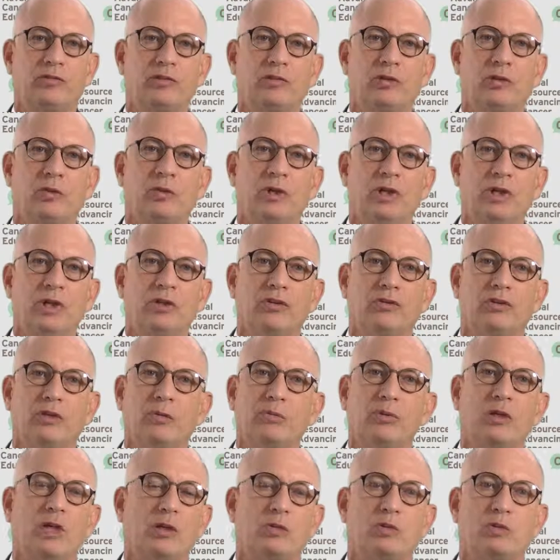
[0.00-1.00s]
So
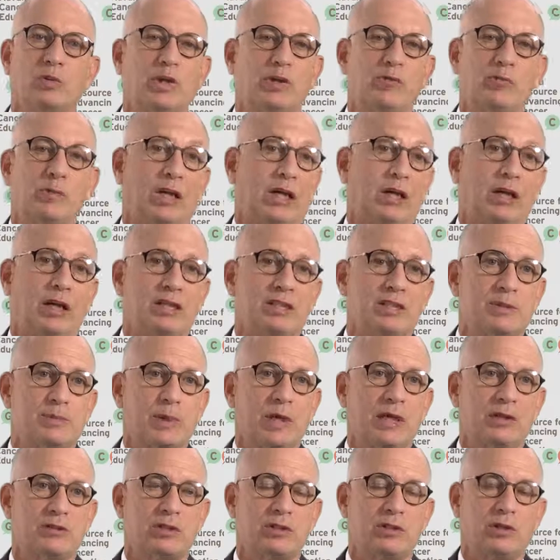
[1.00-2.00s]
sometimes we have benign
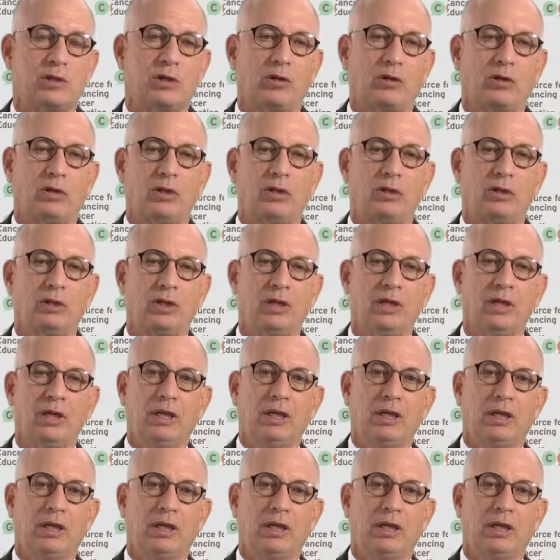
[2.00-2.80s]
spots in our lung,